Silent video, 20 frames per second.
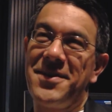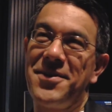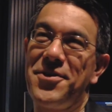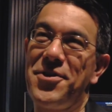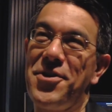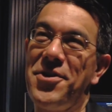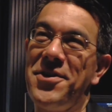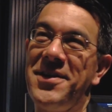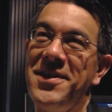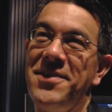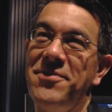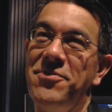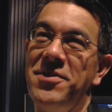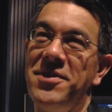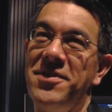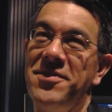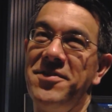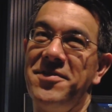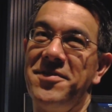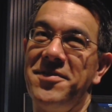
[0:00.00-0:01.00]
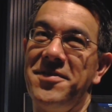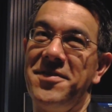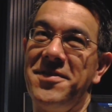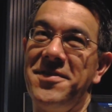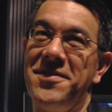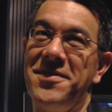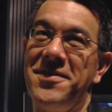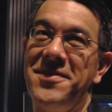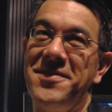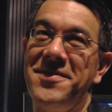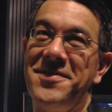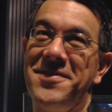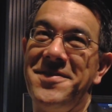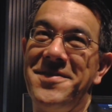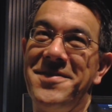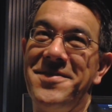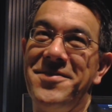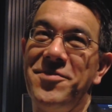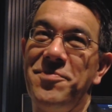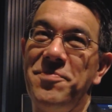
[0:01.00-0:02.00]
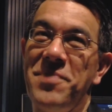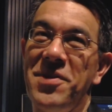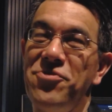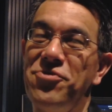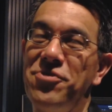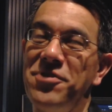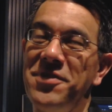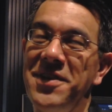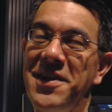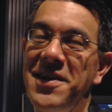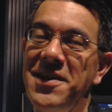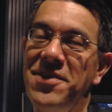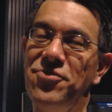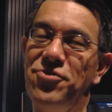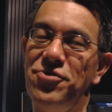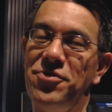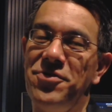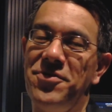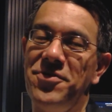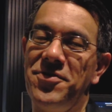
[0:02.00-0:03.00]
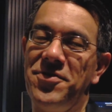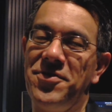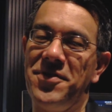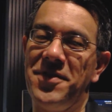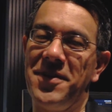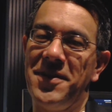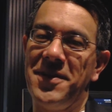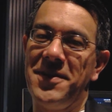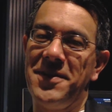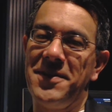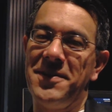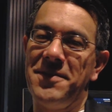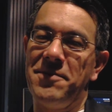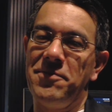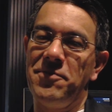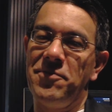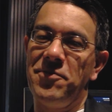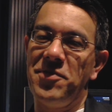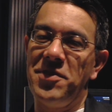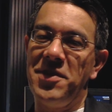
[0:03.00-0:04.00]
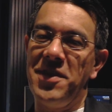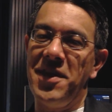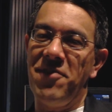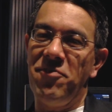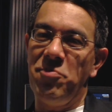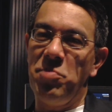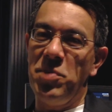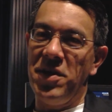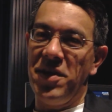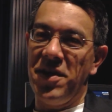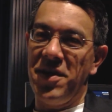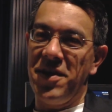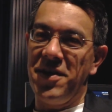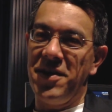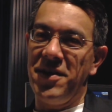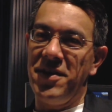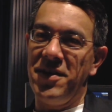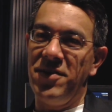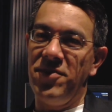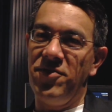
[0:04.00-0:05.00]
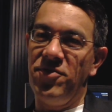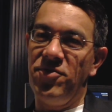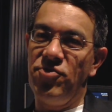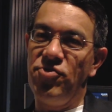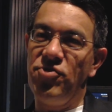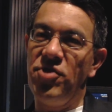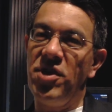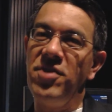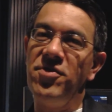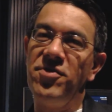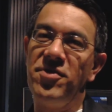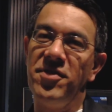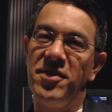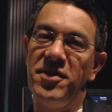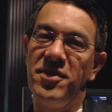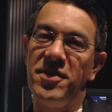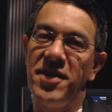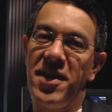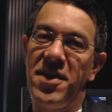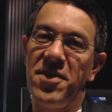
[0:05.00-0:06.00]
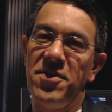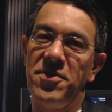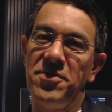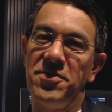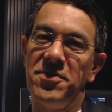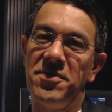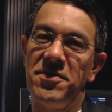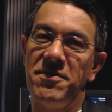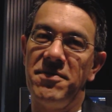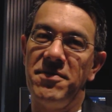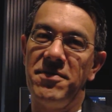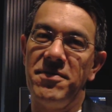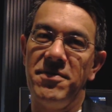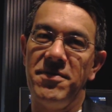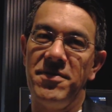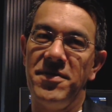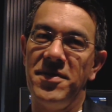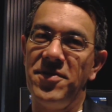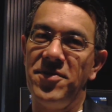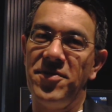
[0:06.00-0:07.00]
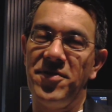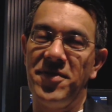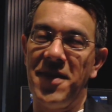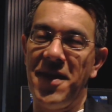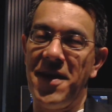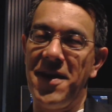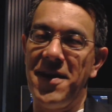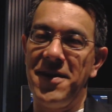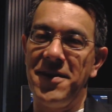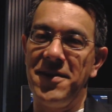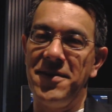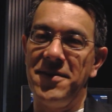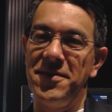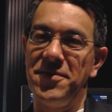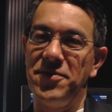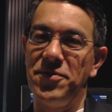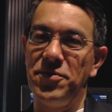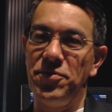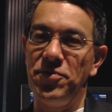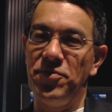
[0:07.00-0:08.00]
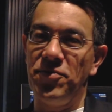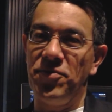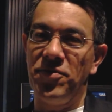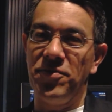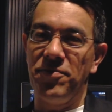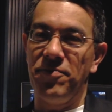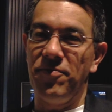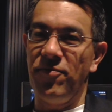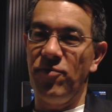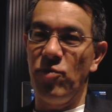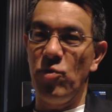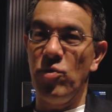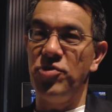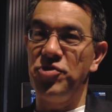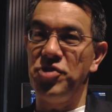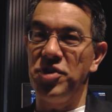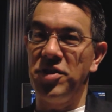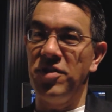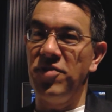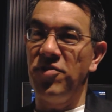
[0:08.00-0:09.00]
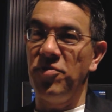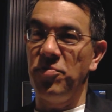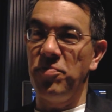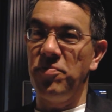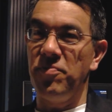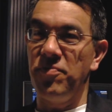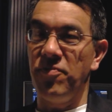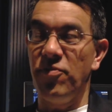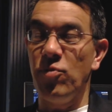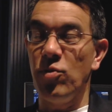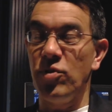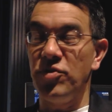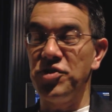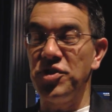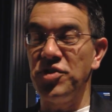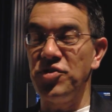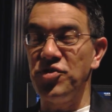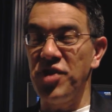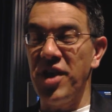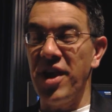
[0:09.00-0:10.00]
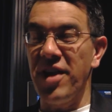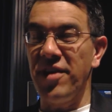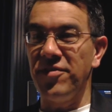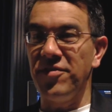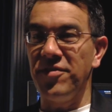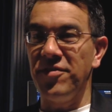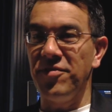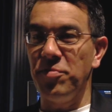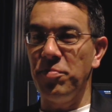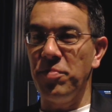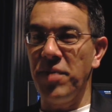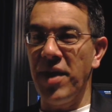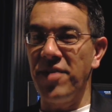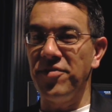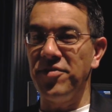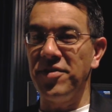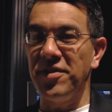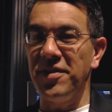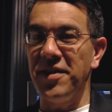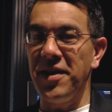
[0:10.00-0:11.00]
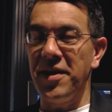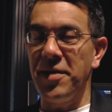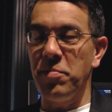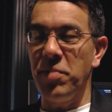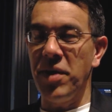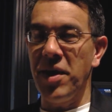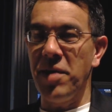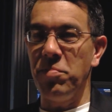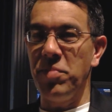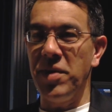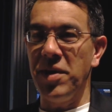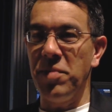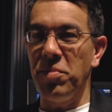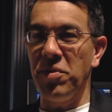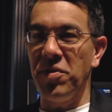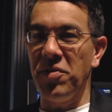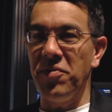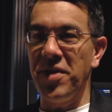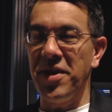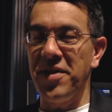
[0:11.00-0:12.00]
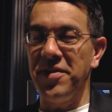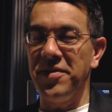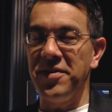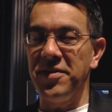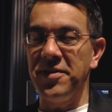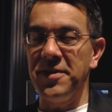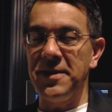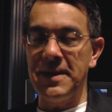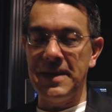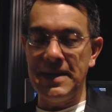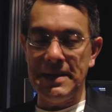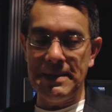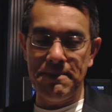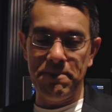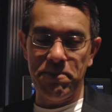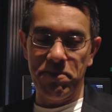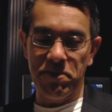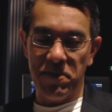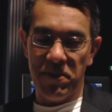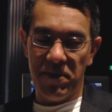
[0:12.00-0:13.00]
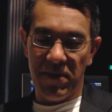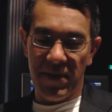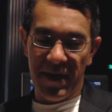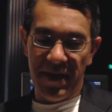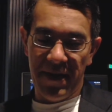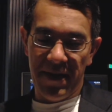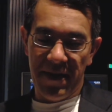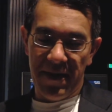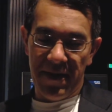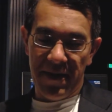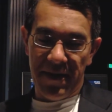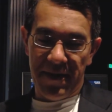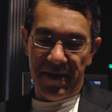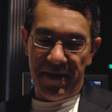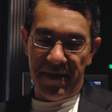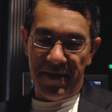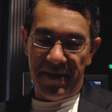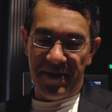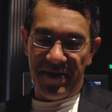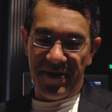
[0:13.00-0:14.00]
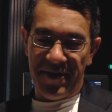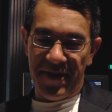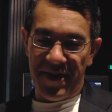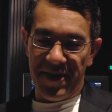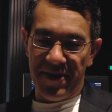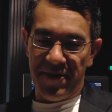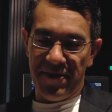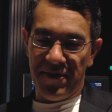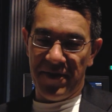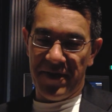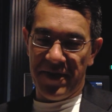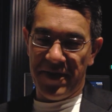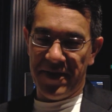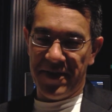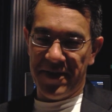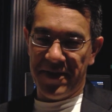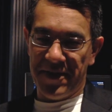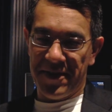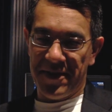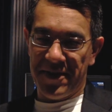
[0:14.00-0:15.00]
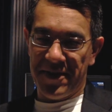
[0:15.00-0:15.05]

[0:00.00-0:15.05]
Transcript: Carl Hanratty he's the special agent for the FBI. He's chasing down this guy who's forging. He's forging checks. He's passing a lot of bad paper around, and it's kind of